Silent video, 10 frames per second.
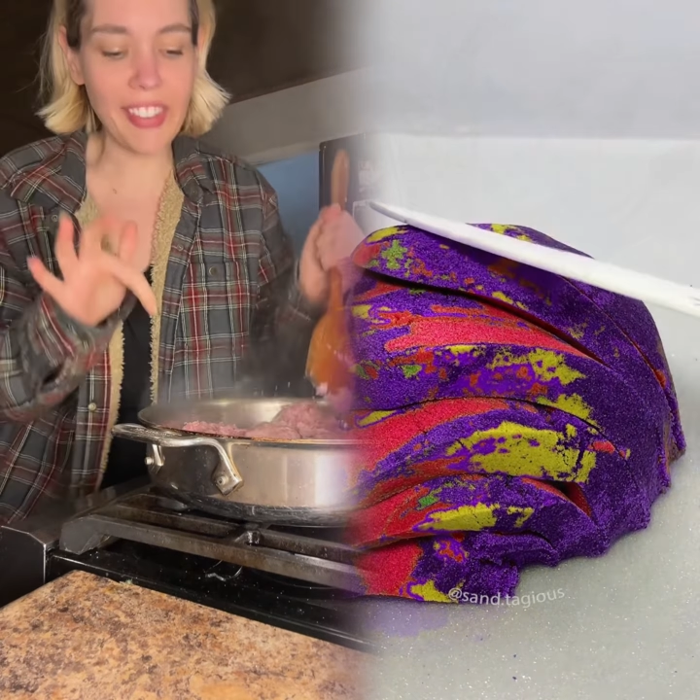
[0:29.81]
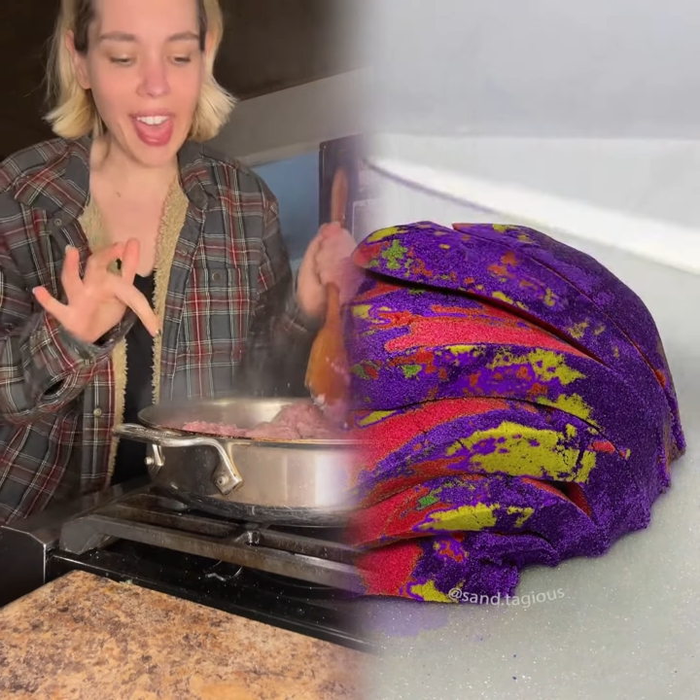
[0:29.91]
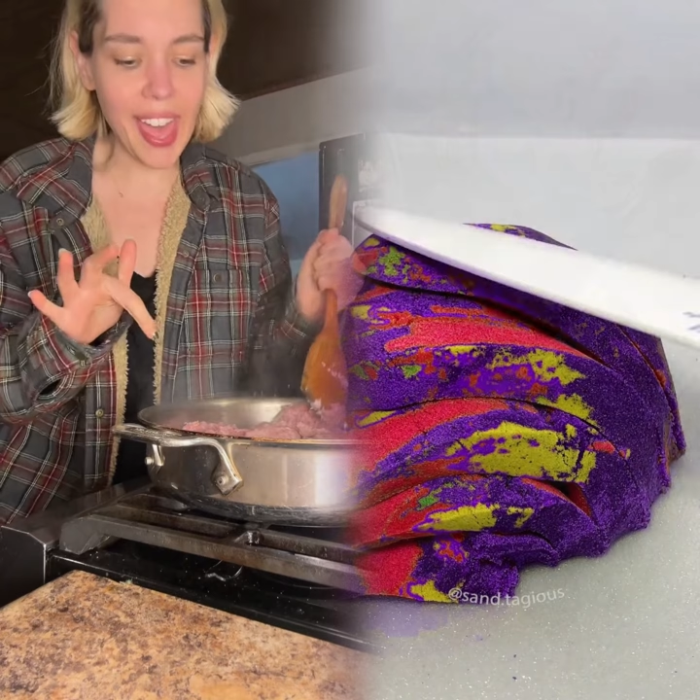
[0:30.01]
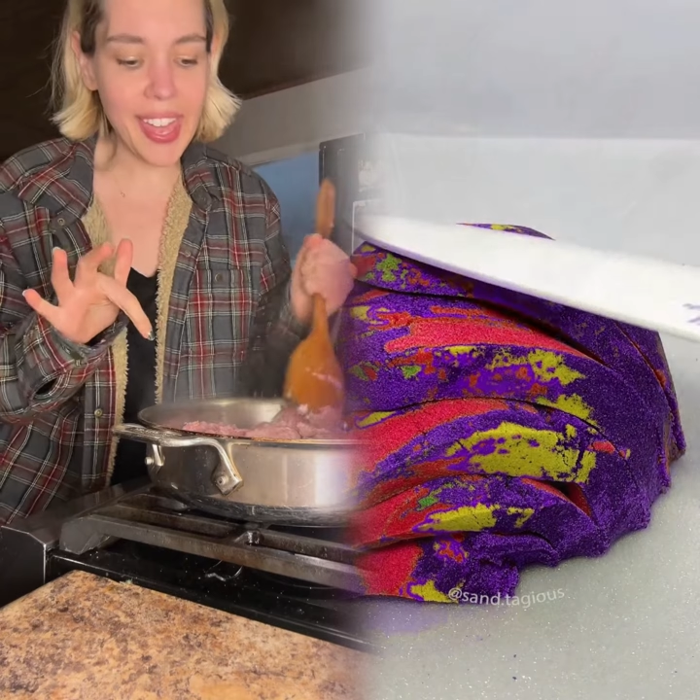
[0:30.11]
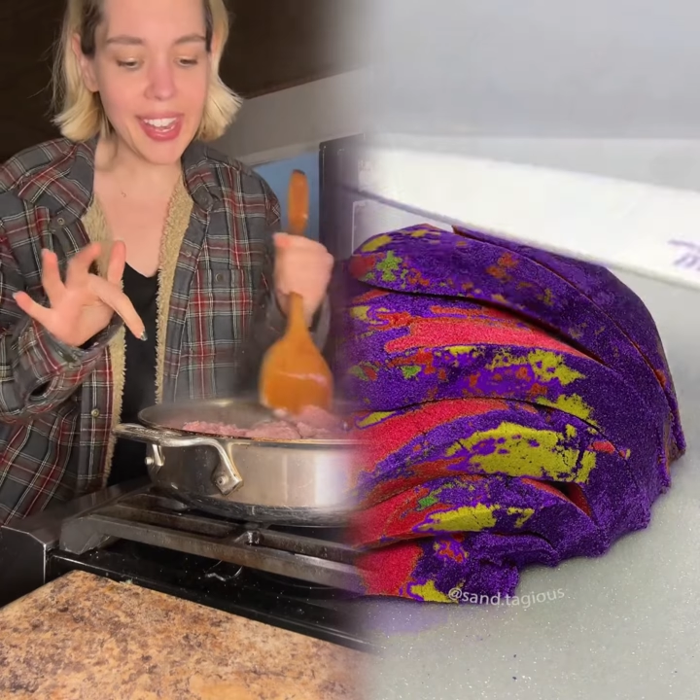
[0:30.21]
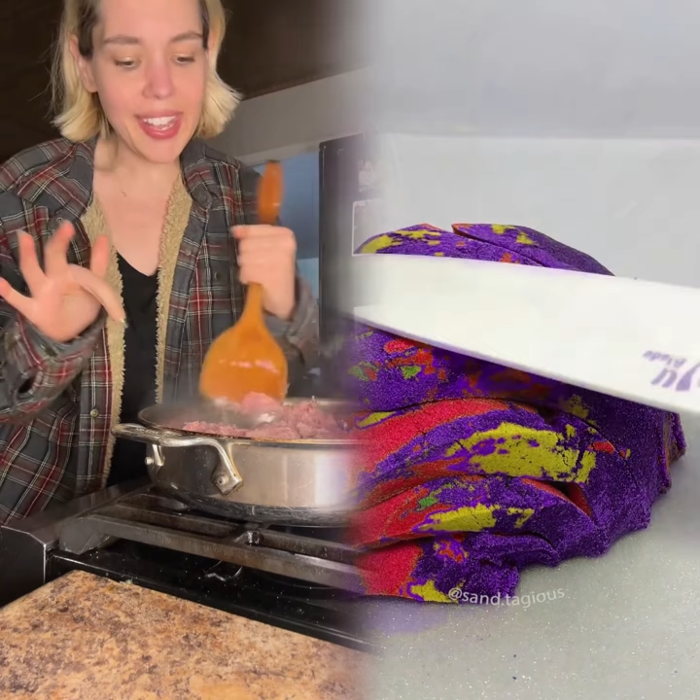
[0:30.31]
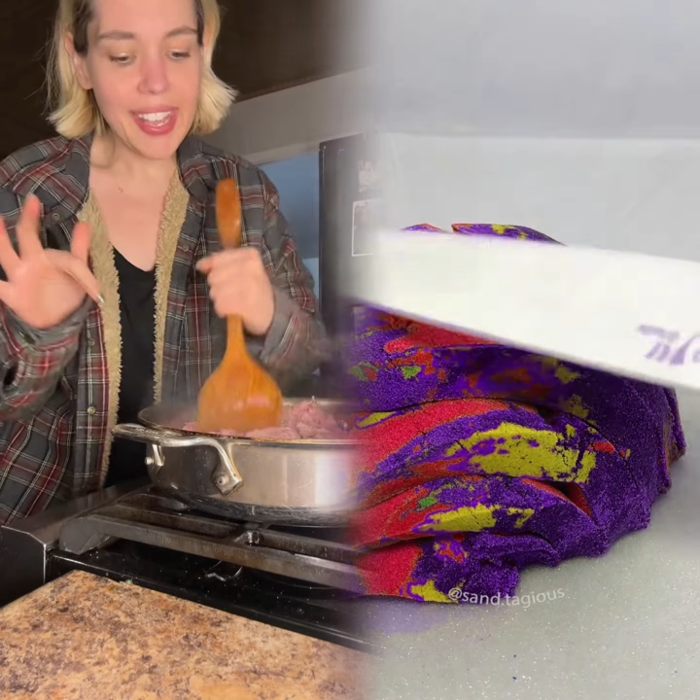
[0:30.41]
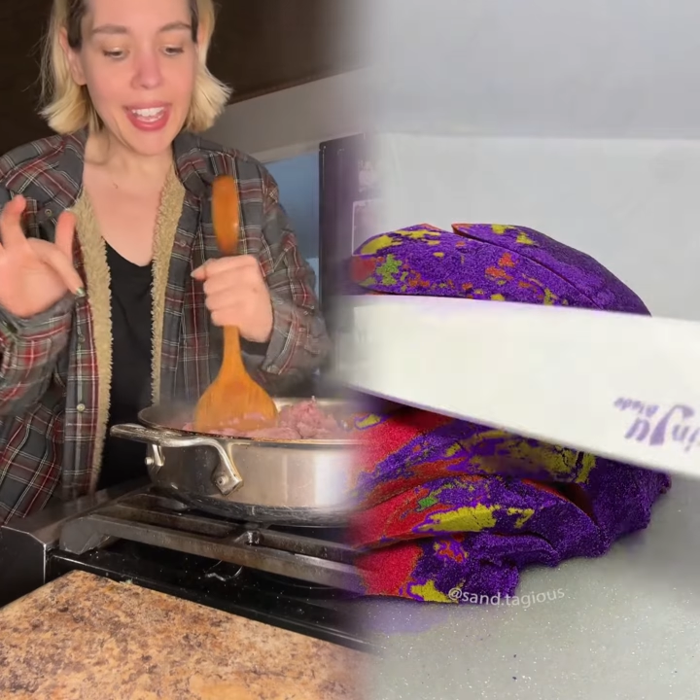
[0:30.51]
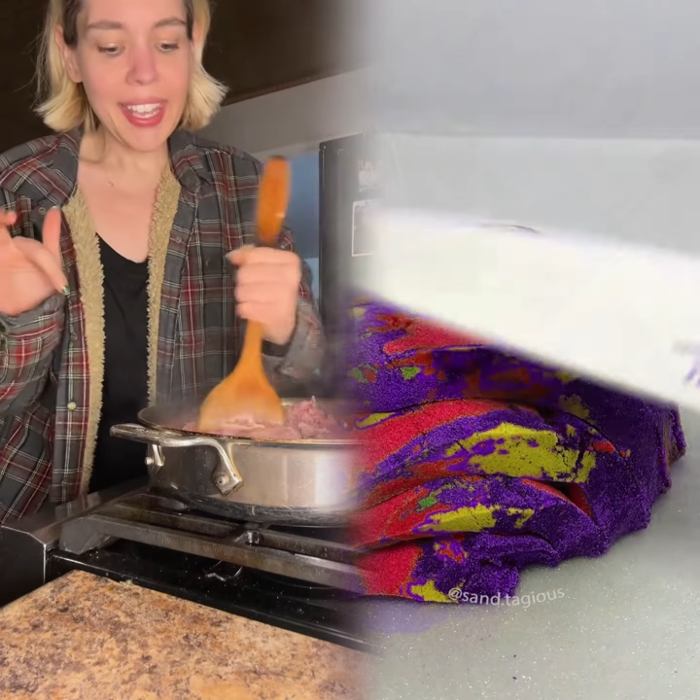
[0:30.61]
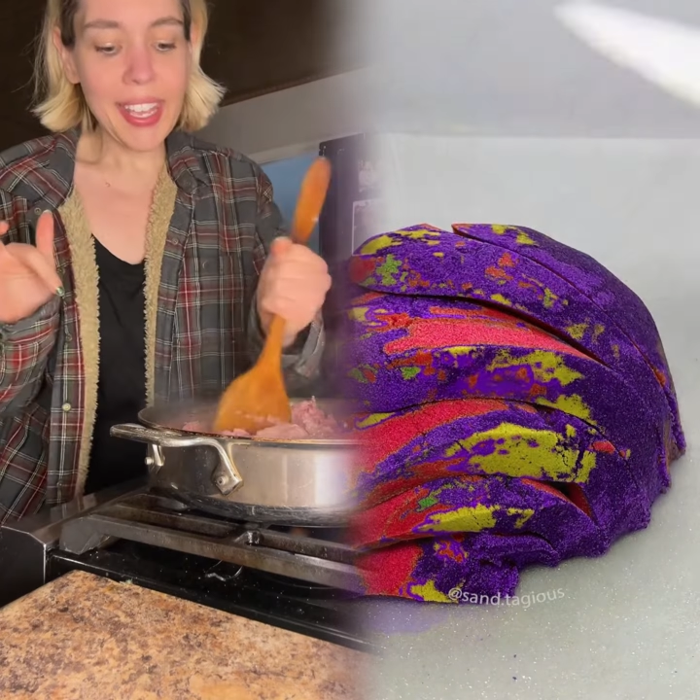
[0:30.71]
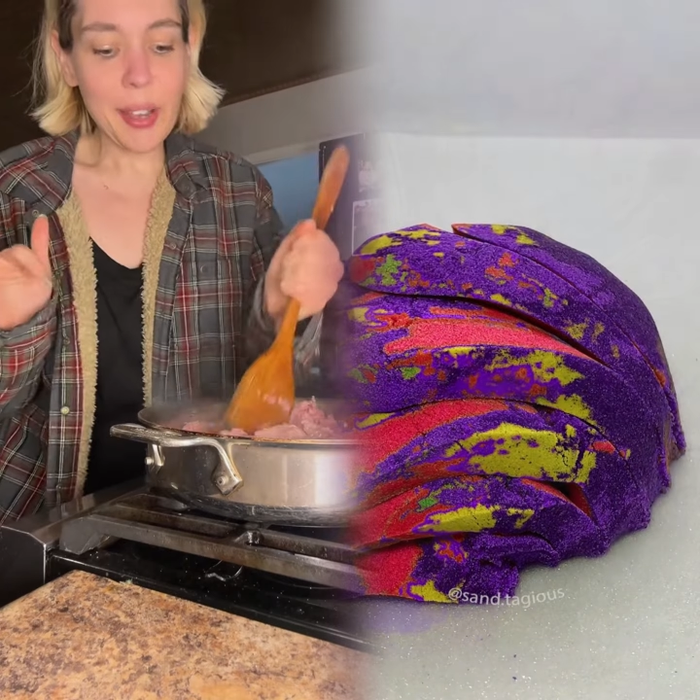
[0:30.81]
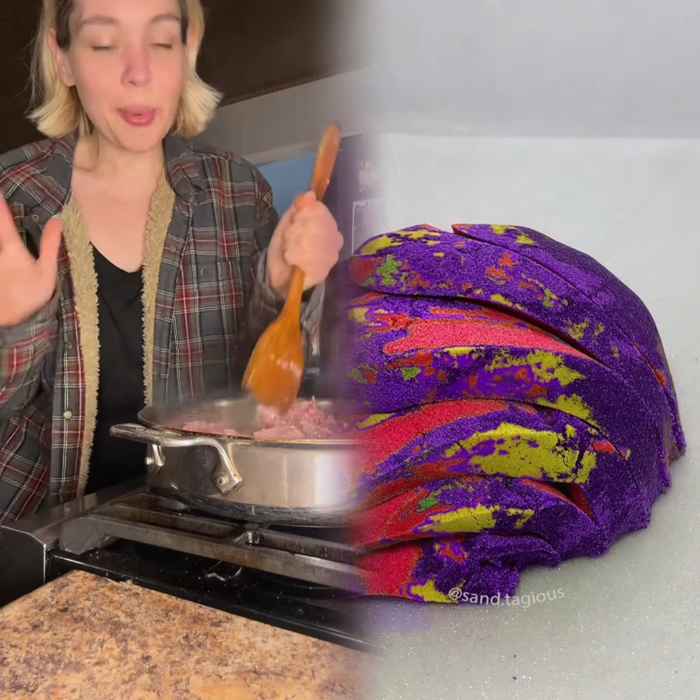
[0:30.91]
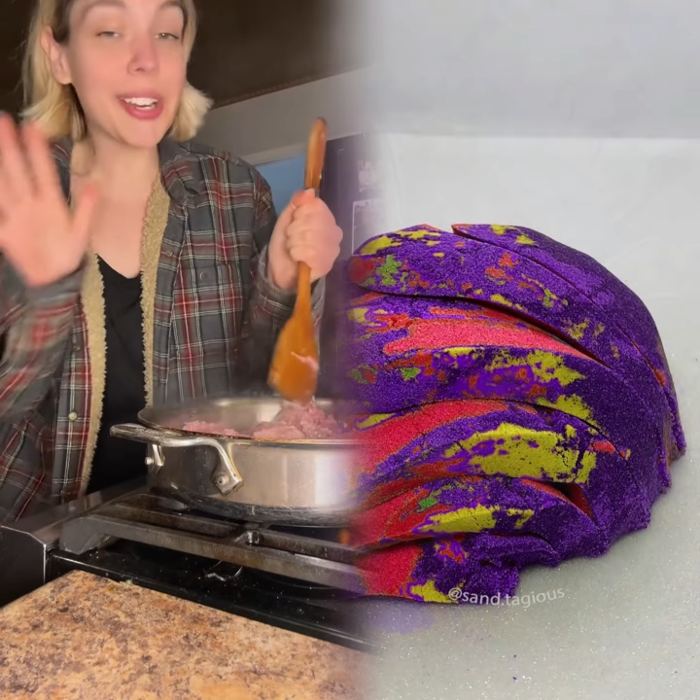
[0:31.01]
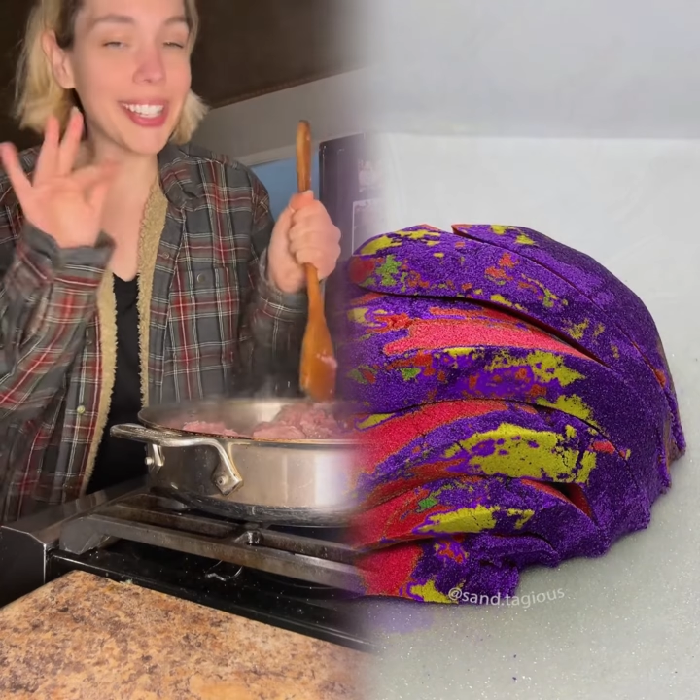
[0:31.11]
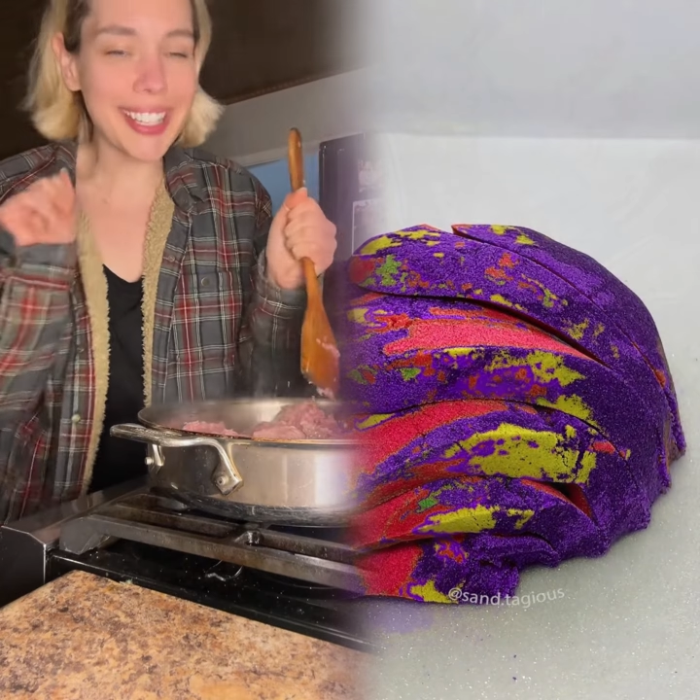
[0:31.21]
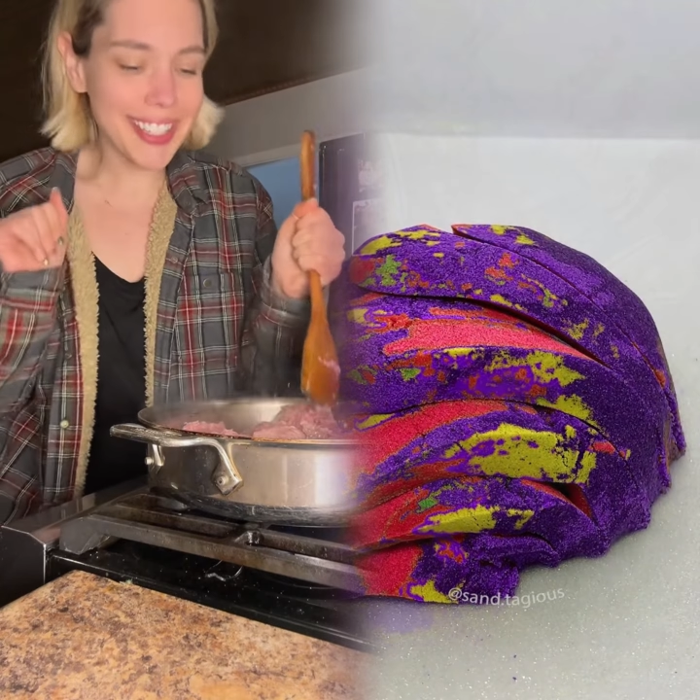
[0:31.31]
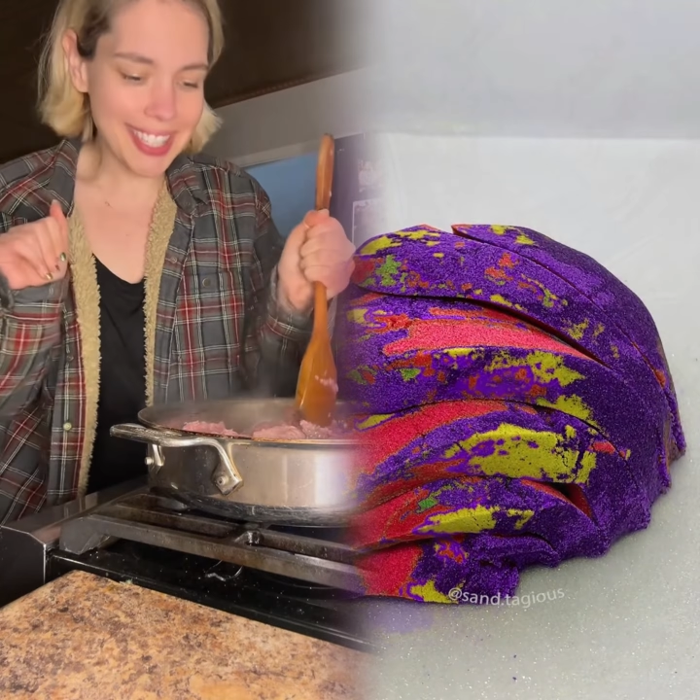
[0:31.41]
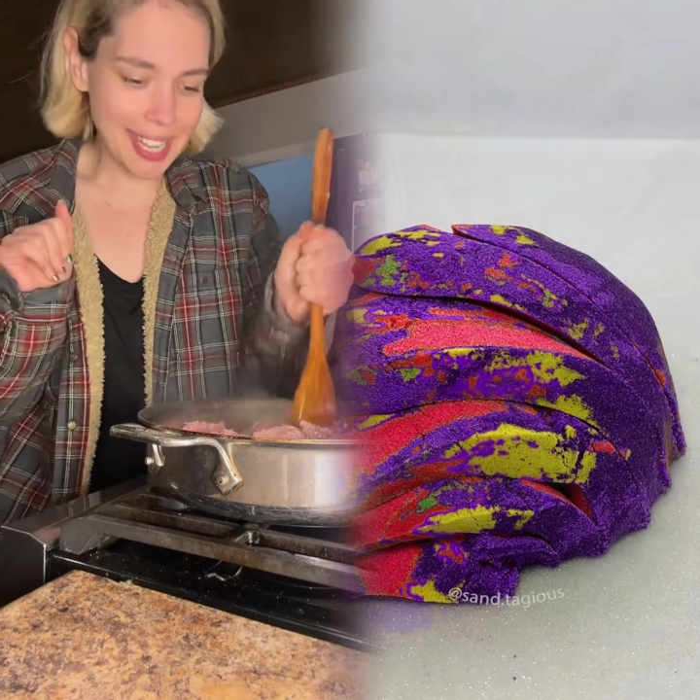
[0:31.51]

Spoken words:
fat, we're gonna use